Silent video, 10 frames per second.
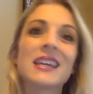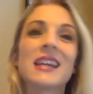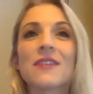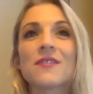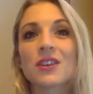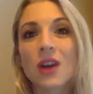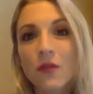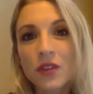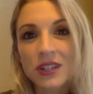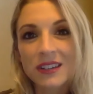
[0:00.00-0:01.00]
I feel
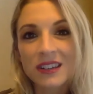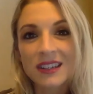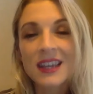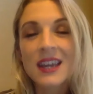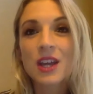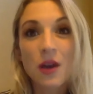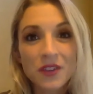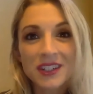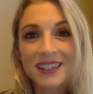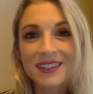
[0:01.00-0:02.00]

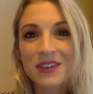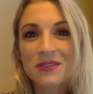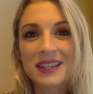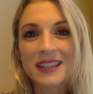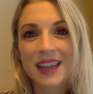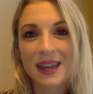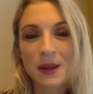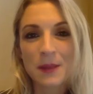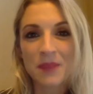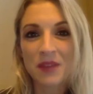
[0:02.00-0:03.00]
comforted knowing that
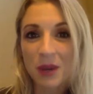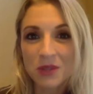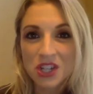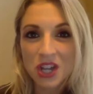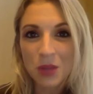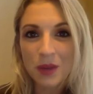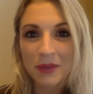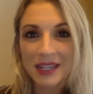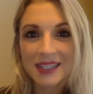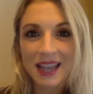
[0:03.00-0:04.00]
I've got Michelle by my
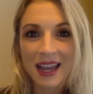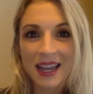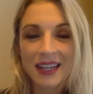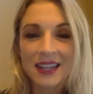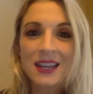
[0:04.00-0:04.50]
side,